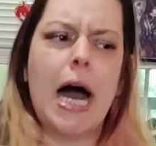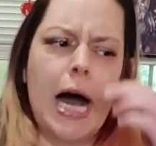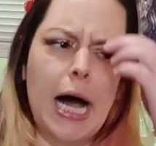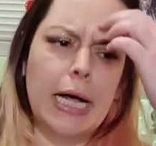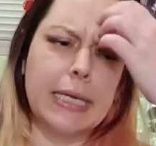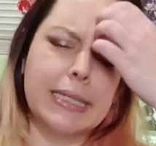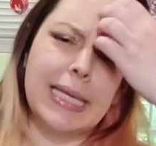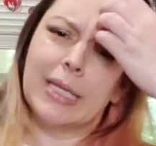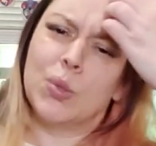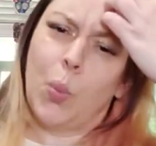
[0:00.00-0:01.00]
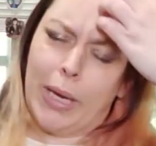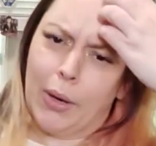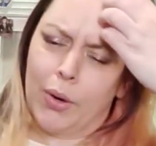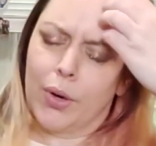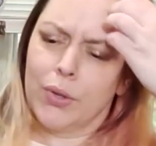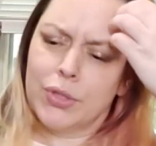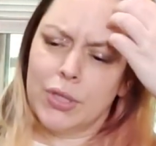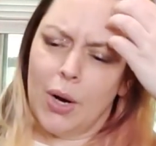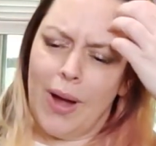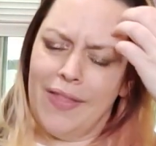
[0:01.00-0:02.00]
Cause that's weird.
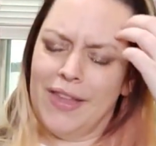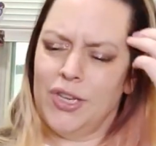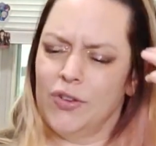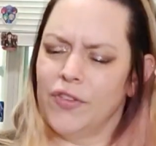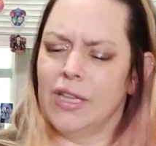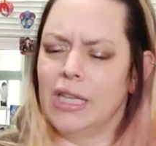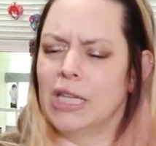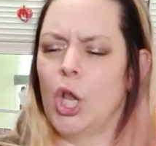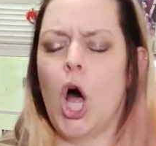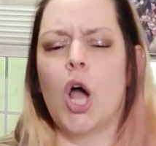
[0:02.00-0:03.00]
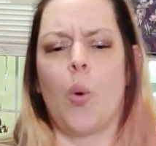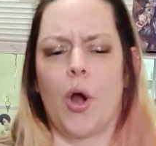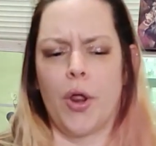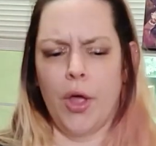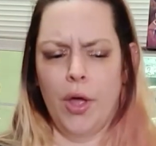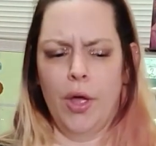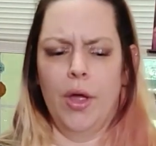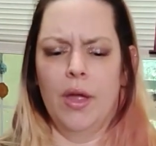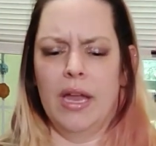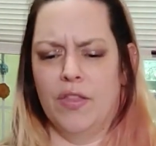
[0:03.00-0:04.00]
So, and they do feel a little awkward
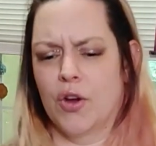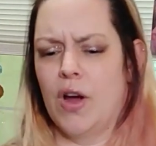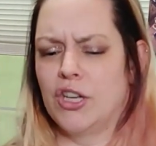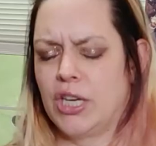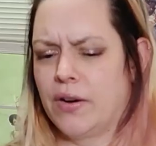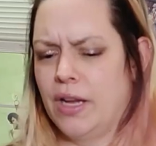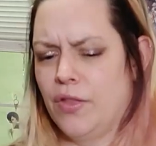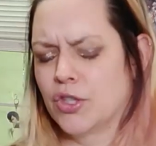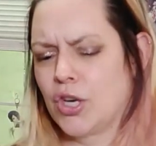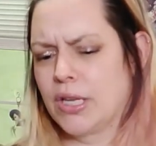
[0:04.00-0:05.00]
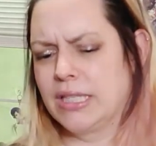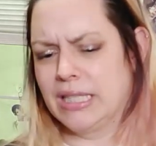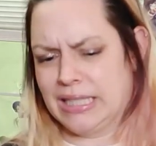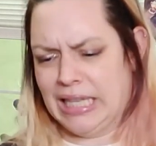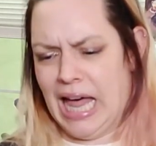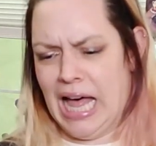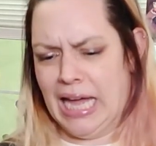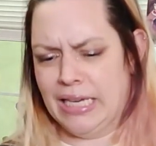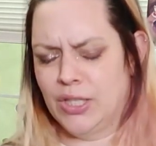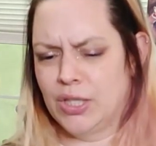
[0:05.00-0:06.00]
in the crotch area. They're starting to
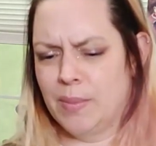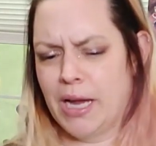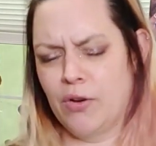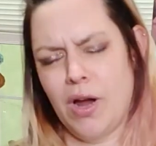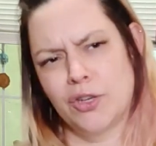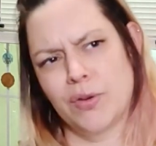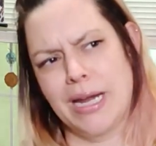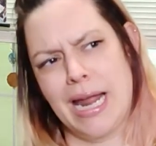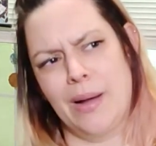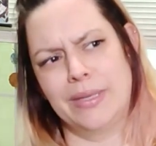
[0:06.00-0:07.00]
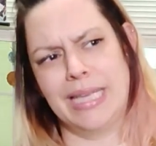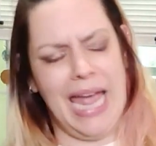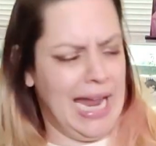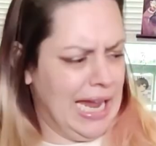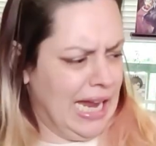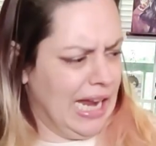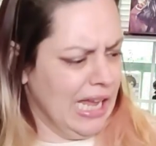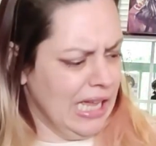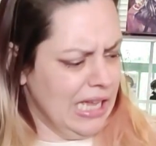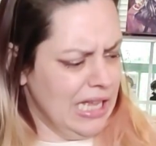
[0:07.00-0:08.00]
slide. So my crotch right now is hanging
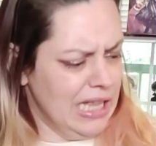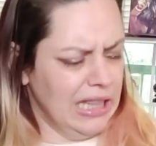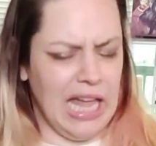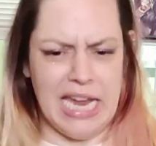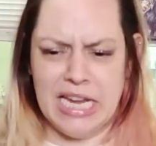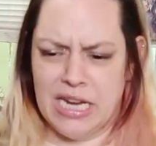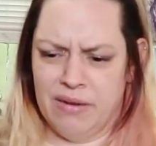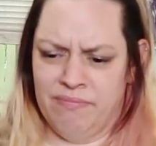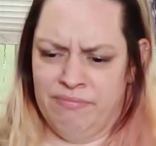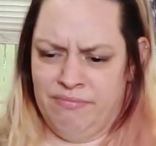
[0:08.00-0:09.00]
like,